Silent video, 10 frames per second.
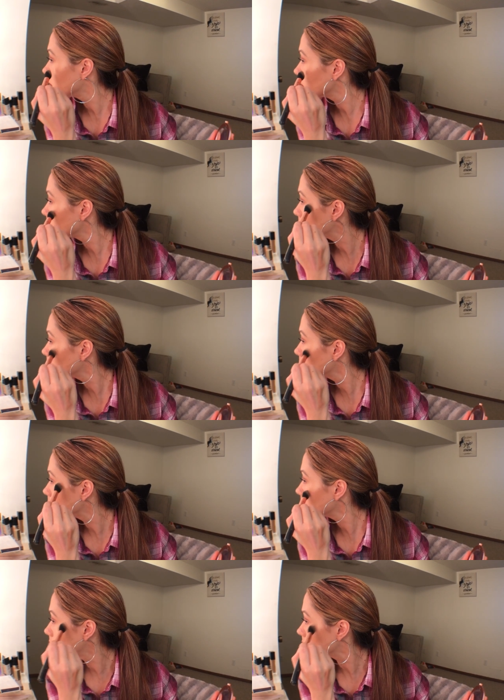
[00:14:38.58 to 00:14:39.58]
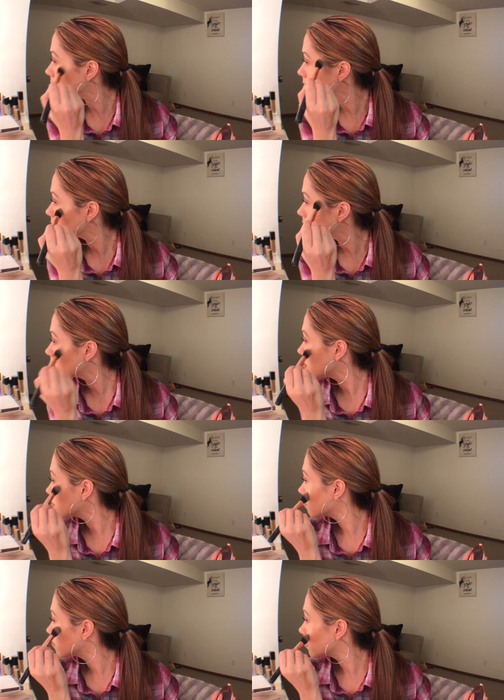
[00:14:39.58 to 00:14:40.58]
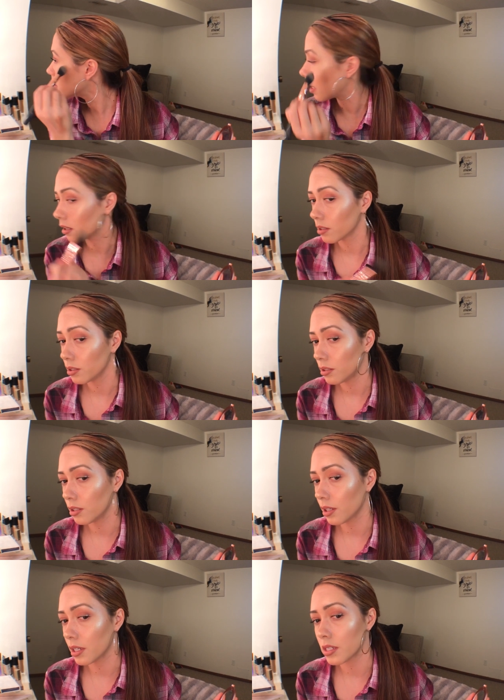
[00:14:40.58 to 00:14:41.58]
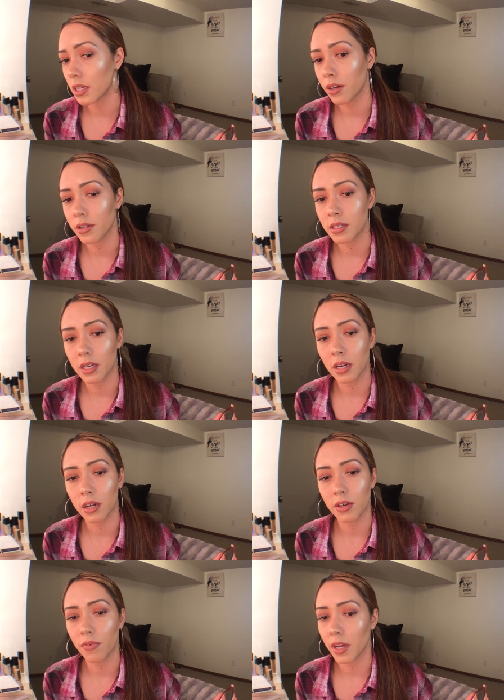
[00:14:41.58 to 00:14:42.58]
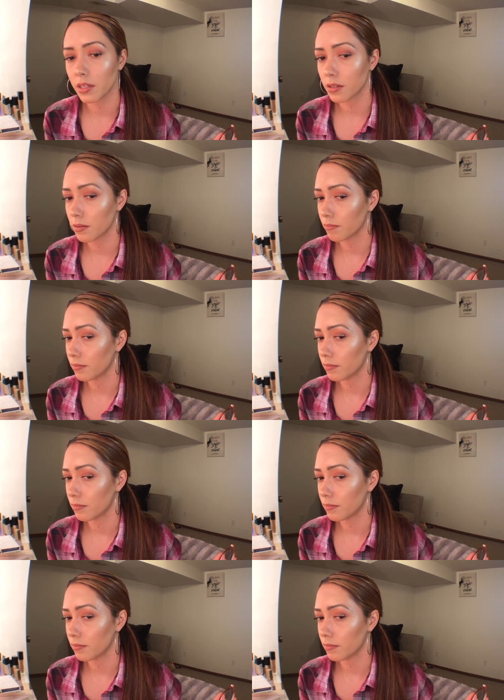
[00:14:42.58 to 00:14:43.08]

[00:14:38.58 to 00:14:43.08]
Let me see. Oh, yeah. You're gonna see her sitting on your face.